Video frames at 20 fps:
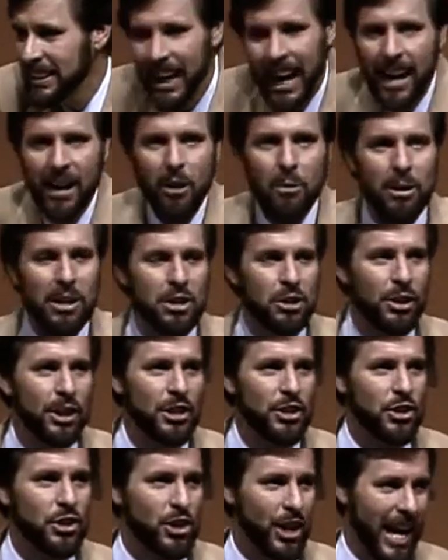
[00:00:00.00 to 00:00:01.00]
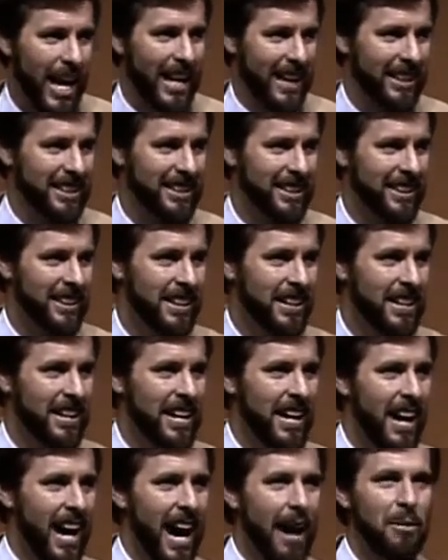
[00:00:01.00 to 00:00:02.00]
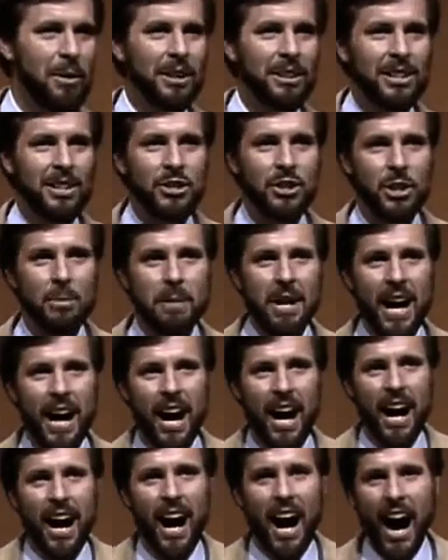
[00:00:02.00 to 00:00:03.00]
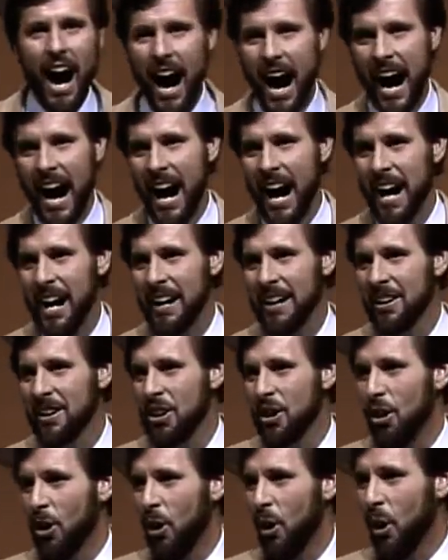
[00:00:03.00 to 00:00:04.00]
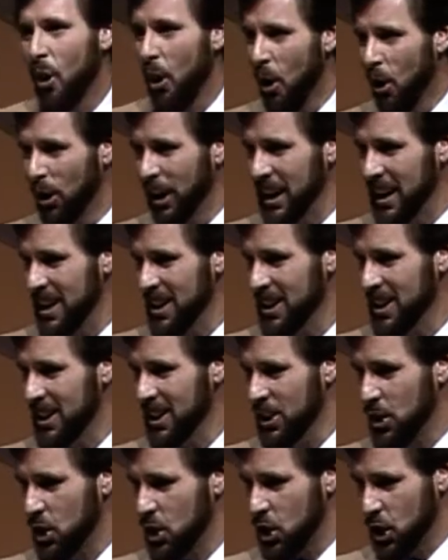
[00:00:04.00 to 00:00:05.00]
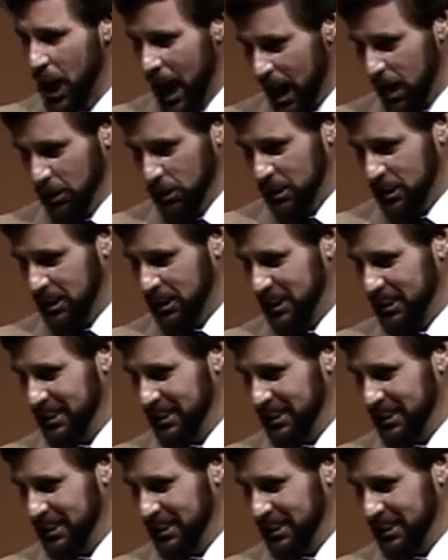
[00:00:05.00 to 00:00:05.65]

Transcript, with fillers: I don't want you to say it. I want this to be a high, holy shout.